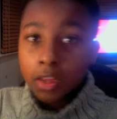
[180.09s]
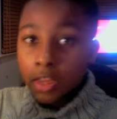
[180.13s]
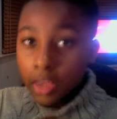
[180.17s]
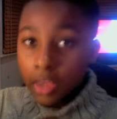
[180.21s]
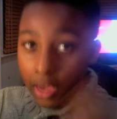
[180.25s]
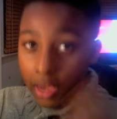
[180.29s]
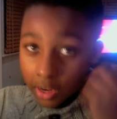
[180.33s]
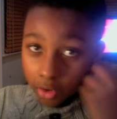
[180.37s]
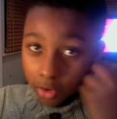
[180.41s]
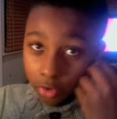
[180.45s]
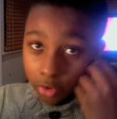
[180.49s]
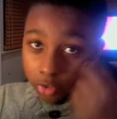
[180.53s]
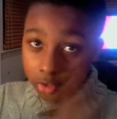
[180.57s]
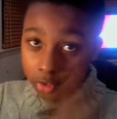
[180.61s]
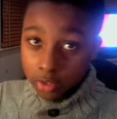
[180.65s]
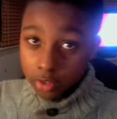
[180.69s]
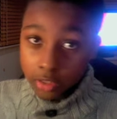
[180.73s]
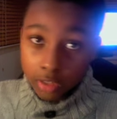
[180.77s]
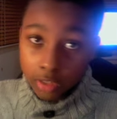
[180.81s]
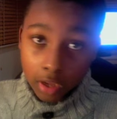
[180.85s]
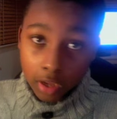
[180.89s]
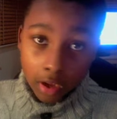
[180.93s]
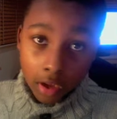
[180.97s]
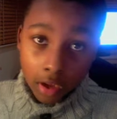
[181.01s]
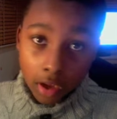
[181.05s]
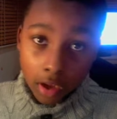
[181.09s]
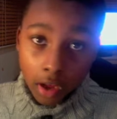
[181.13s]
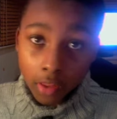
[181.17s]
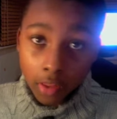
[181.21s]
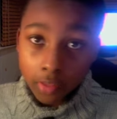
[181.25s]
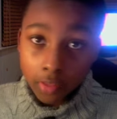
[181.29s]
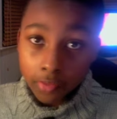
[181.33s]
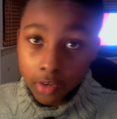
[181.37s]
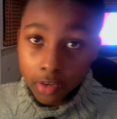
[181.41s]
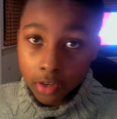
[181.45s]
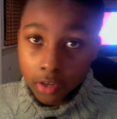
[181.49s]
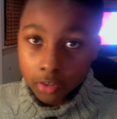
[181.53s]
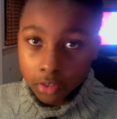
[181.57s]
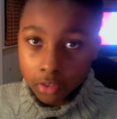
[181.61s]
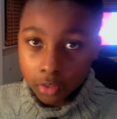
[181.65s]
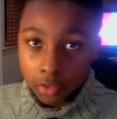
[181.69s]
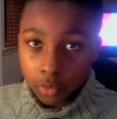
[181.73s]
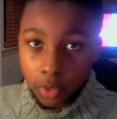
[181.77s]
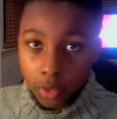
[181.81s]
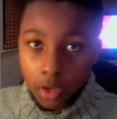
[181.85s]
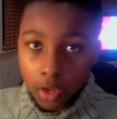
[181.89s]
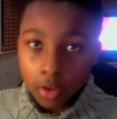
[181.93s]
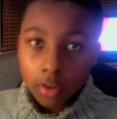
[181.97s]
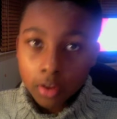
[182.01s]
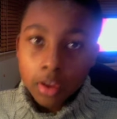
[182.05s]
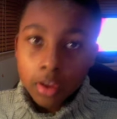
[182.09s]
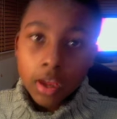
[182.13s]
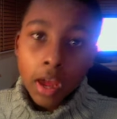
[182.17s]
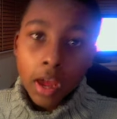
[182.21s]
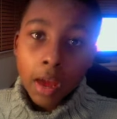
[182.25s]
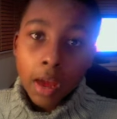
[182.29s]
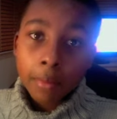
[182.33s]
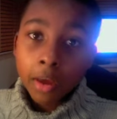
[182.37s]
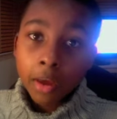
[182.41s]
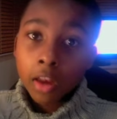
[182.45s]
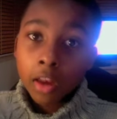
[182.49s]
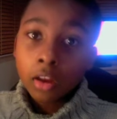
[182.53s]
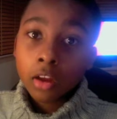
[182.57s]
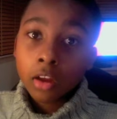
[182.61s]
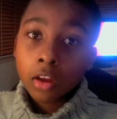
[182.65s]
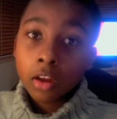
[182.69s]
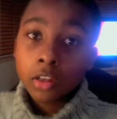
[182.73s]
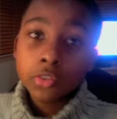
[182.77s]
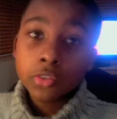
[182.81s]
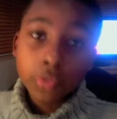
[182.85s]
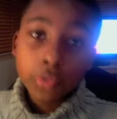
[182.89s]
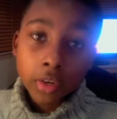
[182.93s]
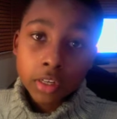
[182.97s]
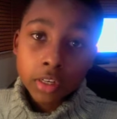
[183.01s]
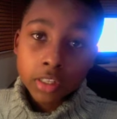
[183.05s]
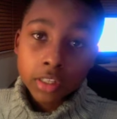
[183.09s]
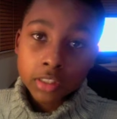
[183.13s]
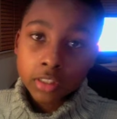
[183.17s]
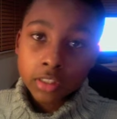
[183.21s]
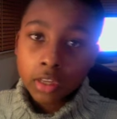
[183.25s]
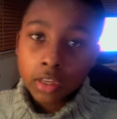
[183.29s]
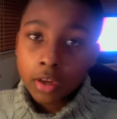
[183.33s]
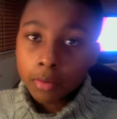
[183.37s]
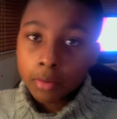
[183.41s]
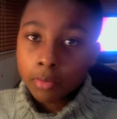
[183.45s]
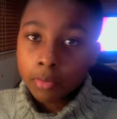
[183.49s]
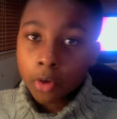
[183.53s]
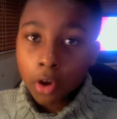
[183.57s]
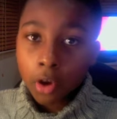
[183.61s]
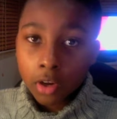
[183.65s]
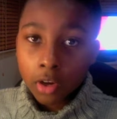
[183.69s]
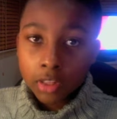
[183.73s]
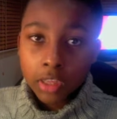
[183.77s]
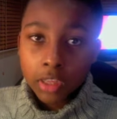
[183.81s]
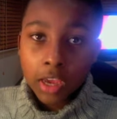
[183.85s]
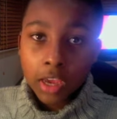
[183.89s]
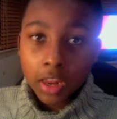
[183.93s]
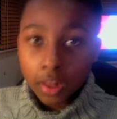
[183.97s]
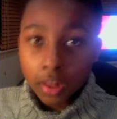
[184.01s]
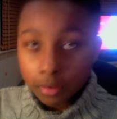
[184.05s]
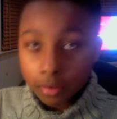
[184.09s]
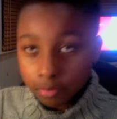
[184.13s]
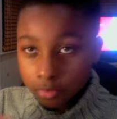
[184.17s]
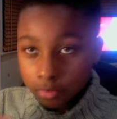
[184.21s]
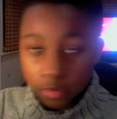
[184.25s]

And he also does uh, other videos as well. And my last friend is um, Connor Taylor.